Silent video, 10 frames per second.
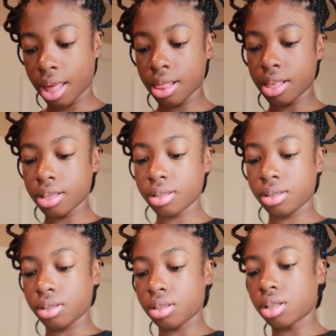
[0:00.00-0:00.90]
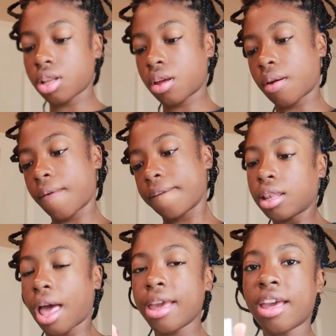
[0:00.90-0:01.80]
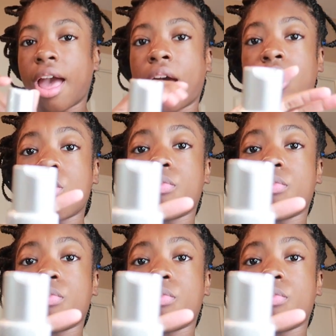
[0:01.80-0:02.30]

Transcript: And this is the Light Aloe